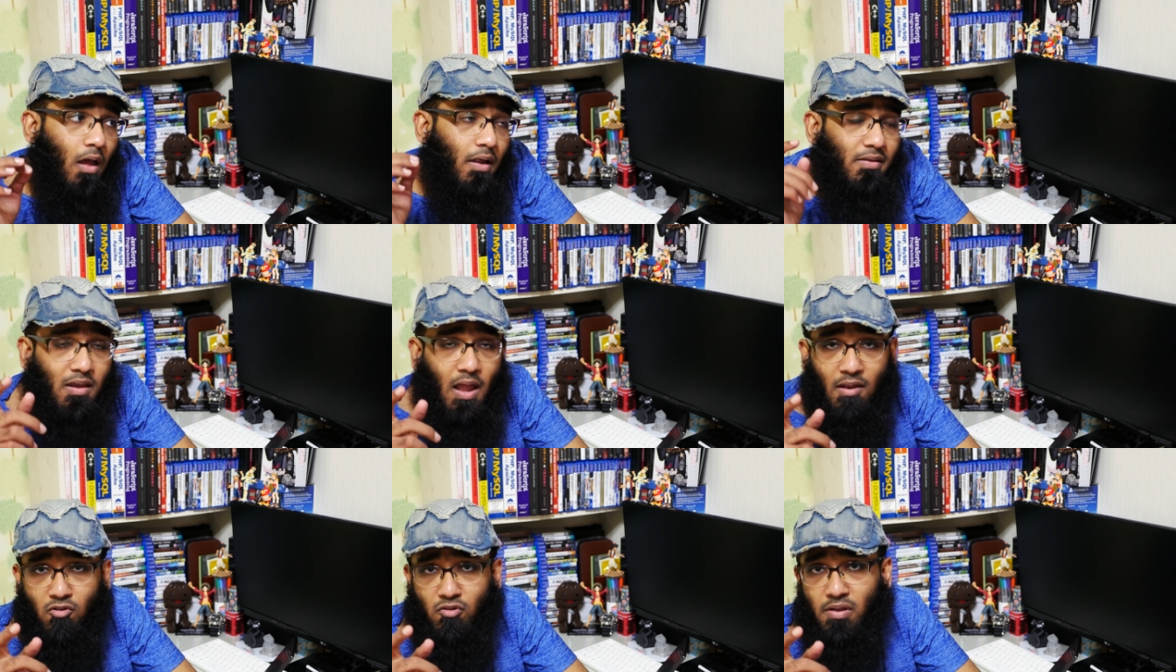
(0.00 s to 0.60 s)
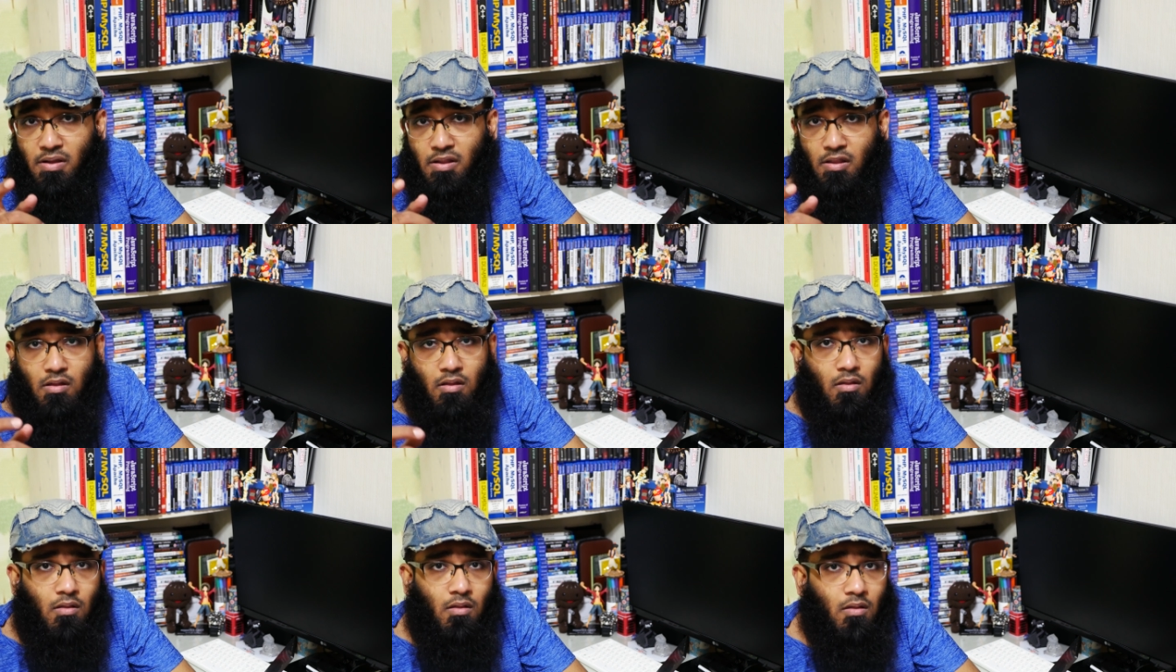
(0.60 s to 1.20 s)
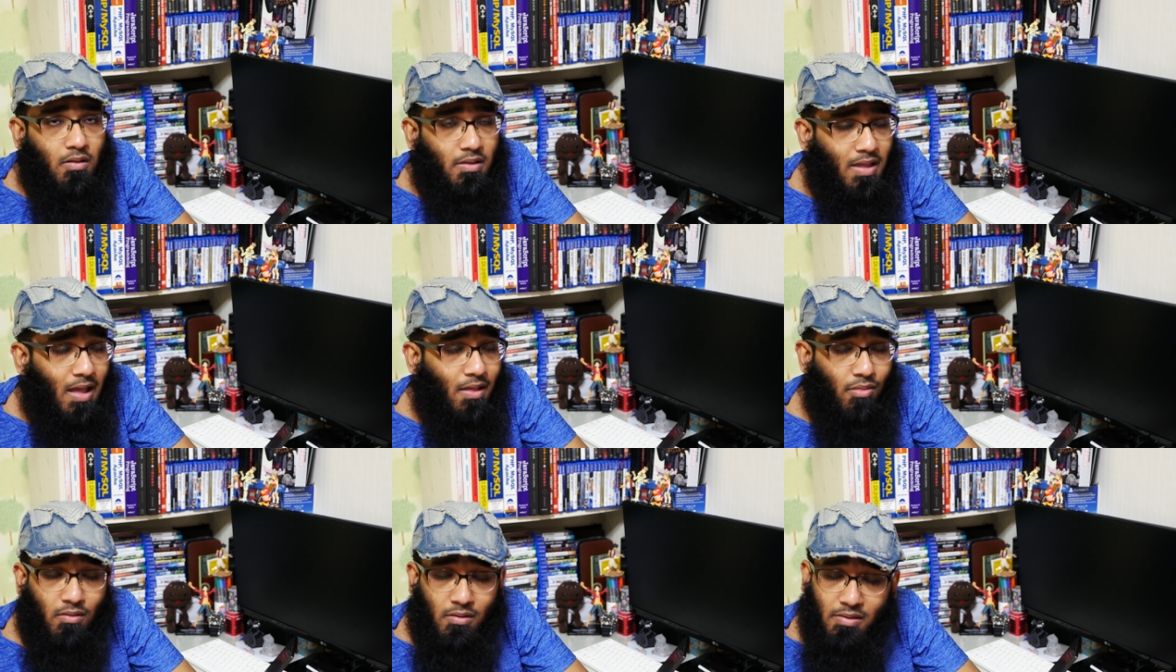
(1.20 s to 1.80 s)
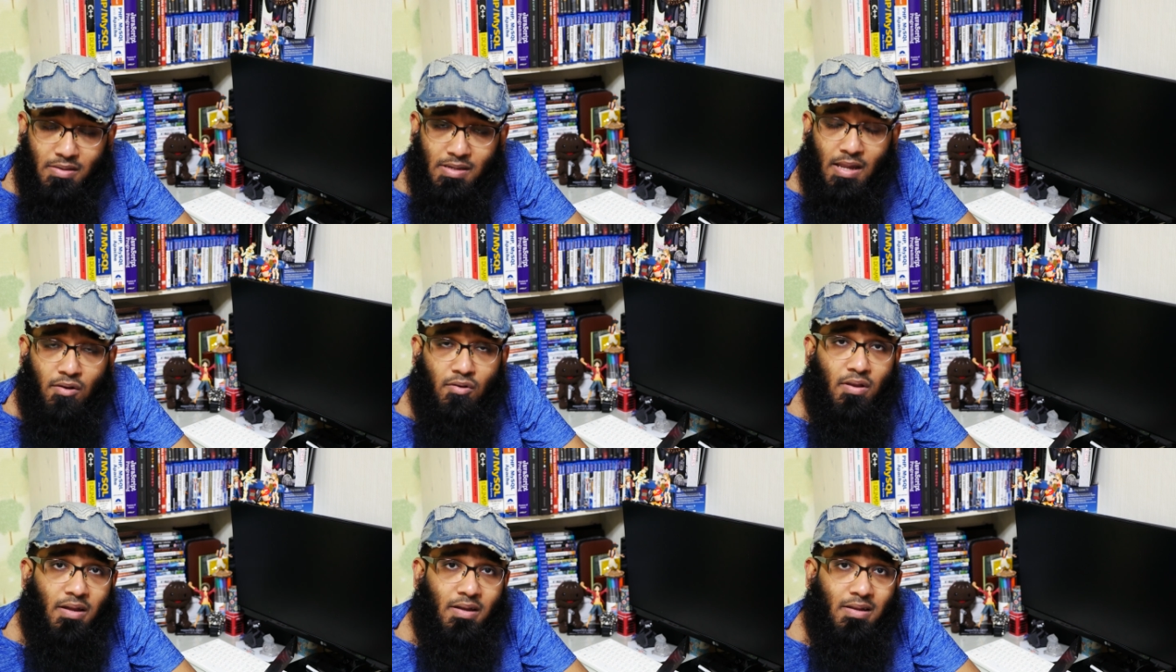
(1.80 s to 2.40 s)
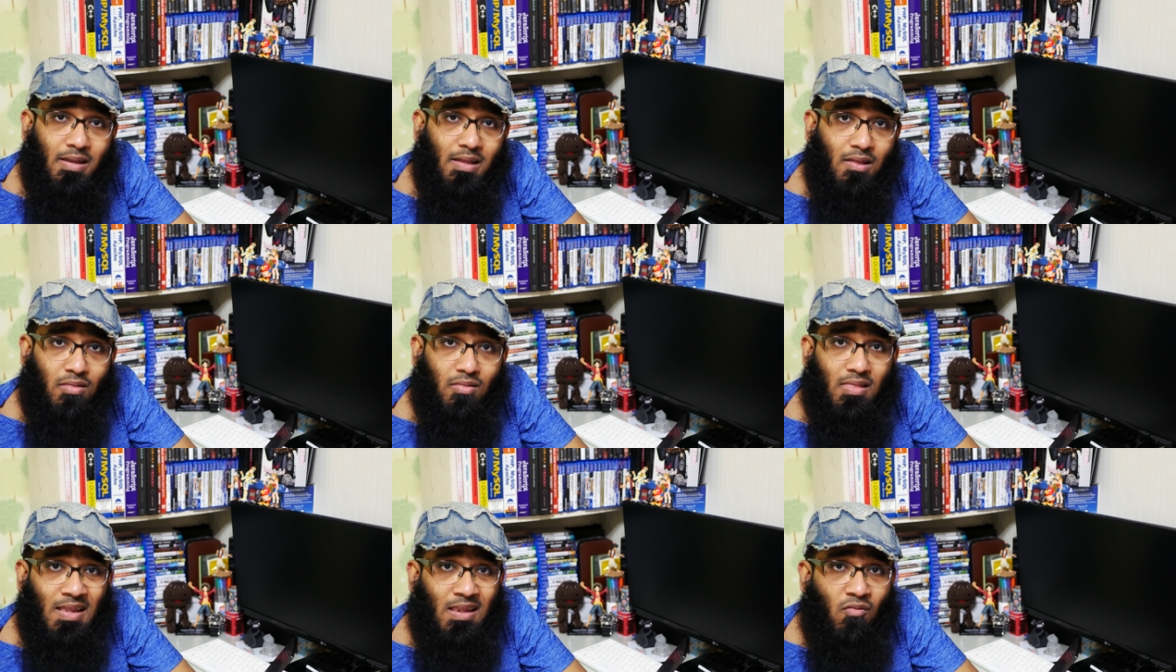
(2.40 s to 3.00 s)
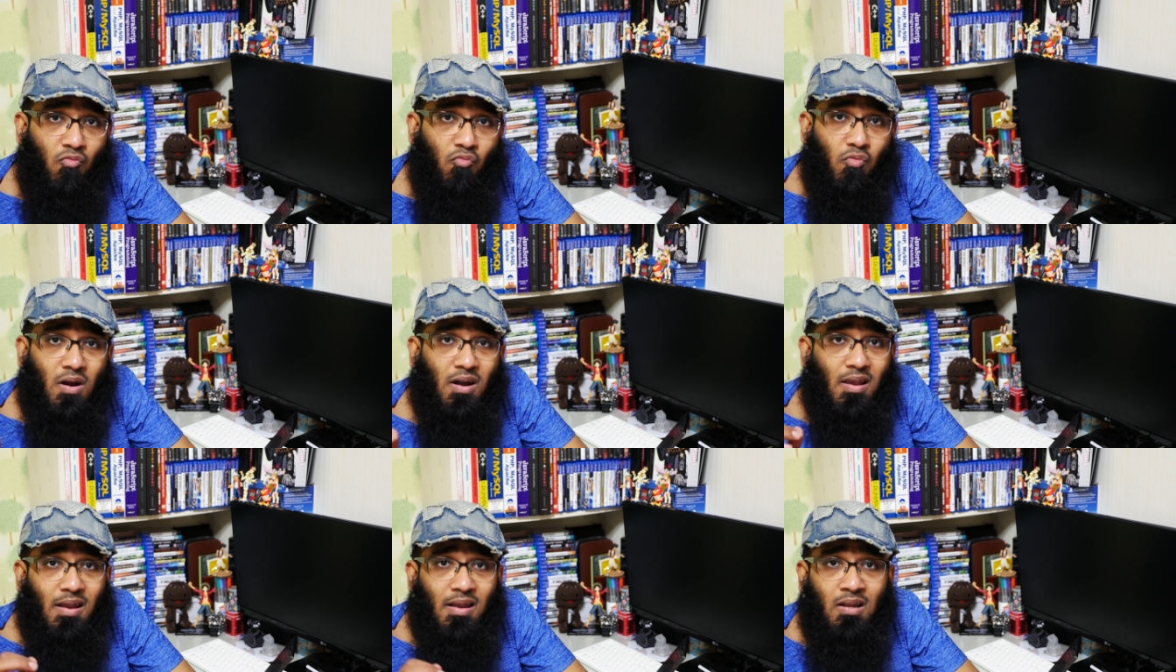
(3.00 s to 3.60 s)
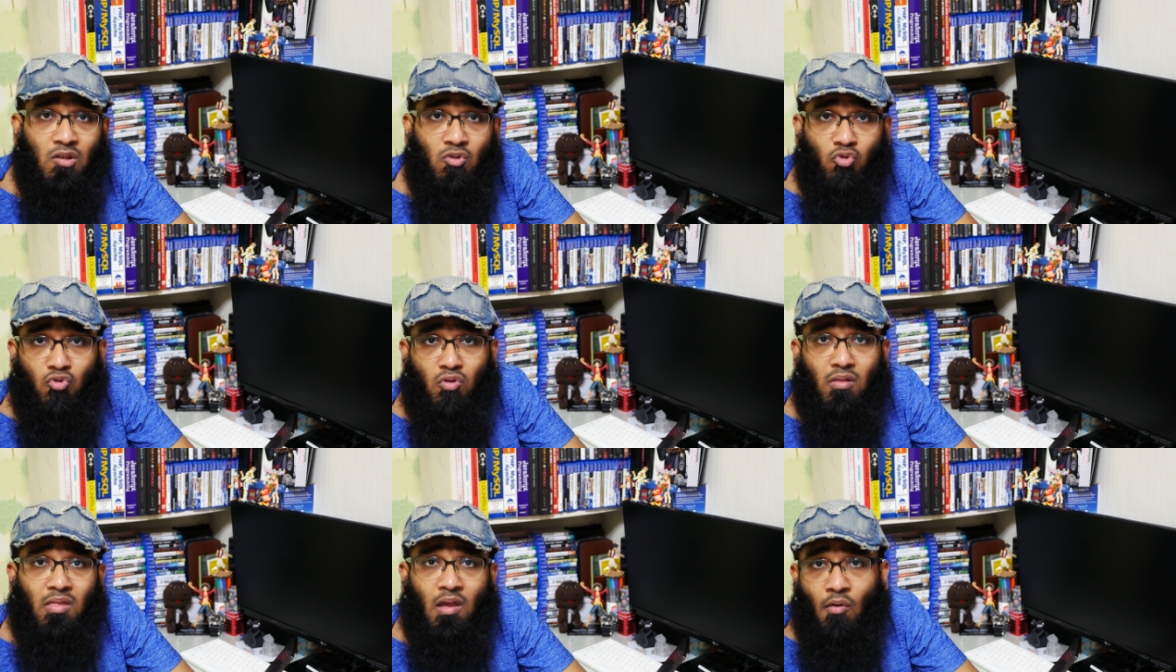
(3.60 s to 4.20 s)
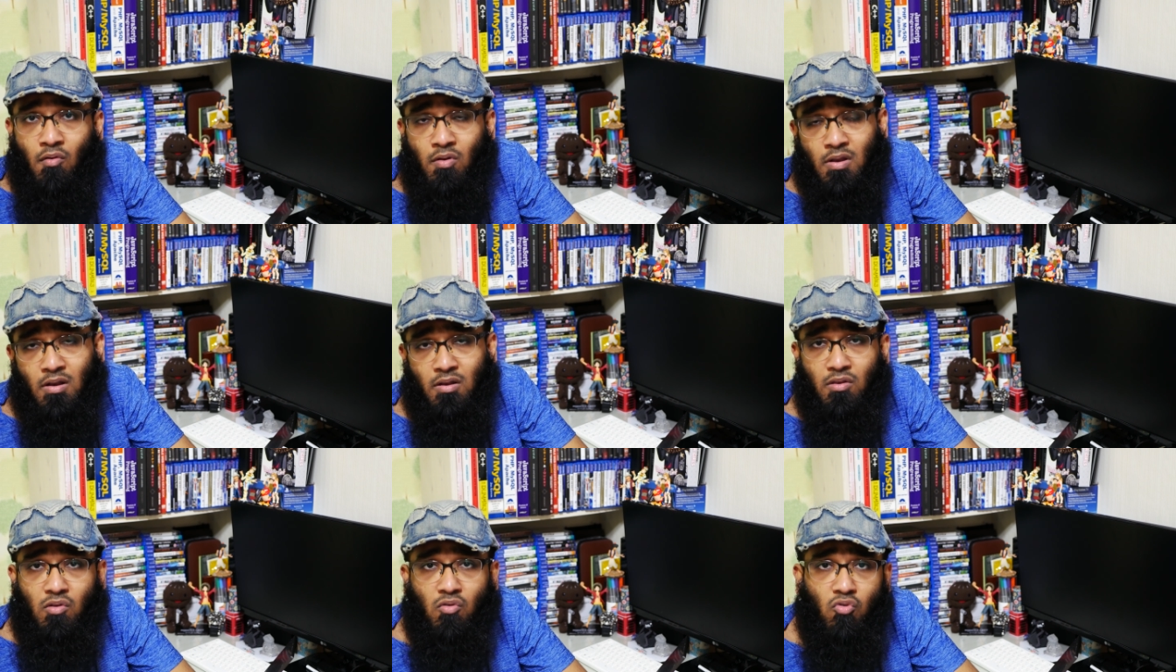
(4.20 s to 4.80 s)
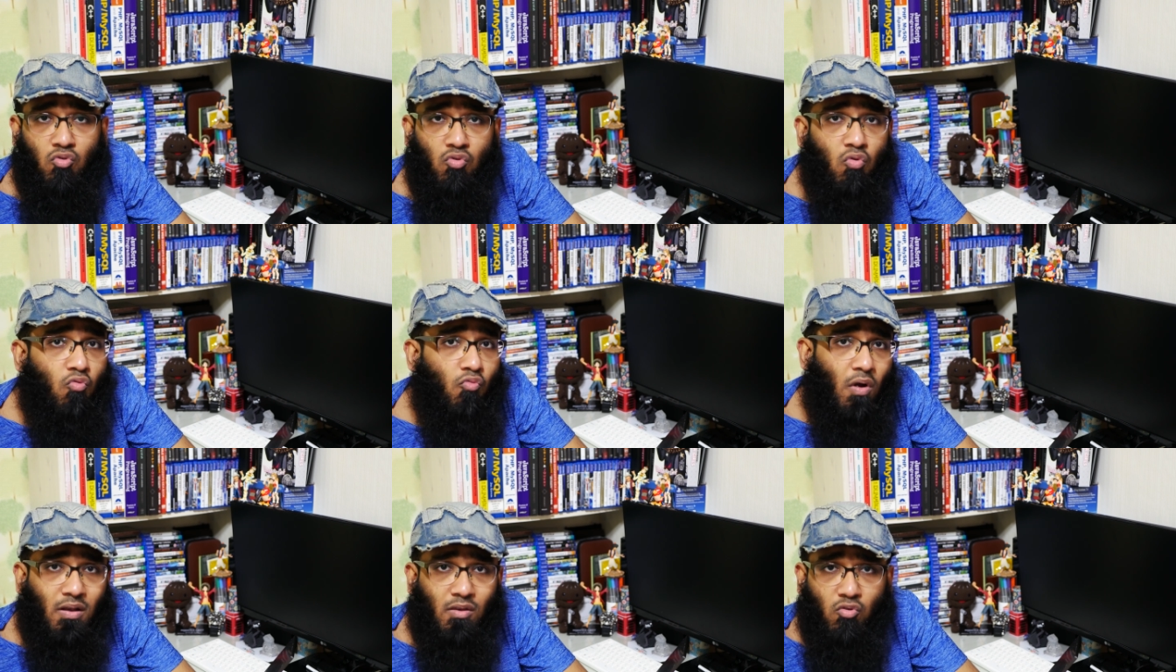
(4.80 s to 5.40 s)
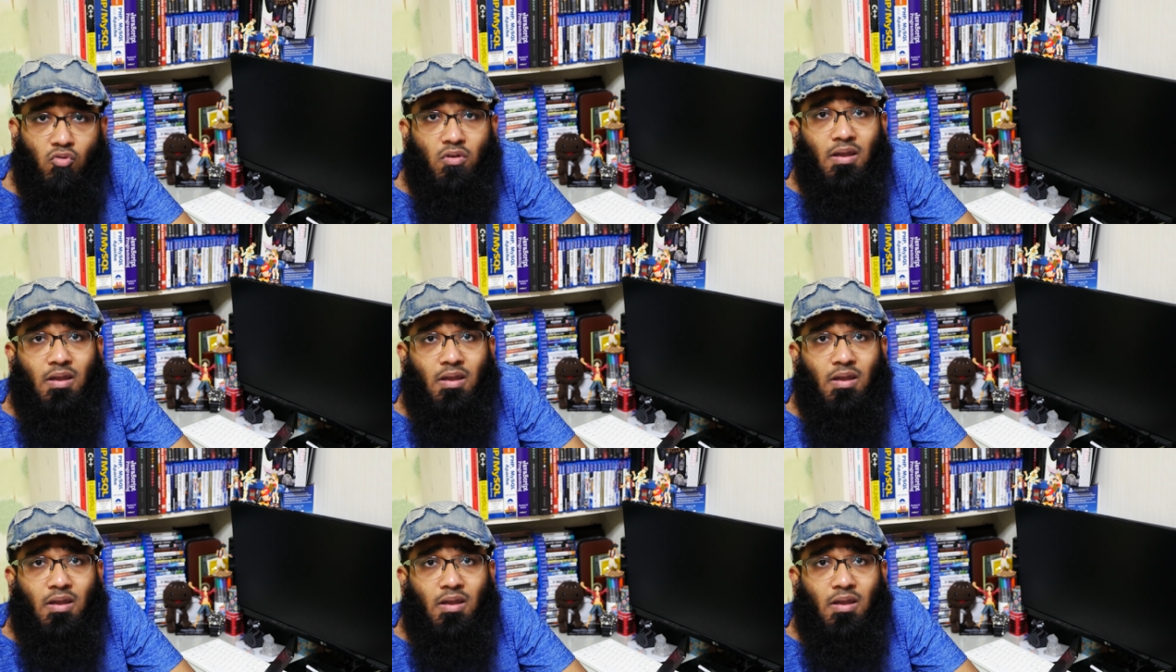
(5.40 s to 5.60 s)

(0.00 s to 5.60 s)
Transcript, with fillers: nano degree Yes, degree is still water in transformator due to what you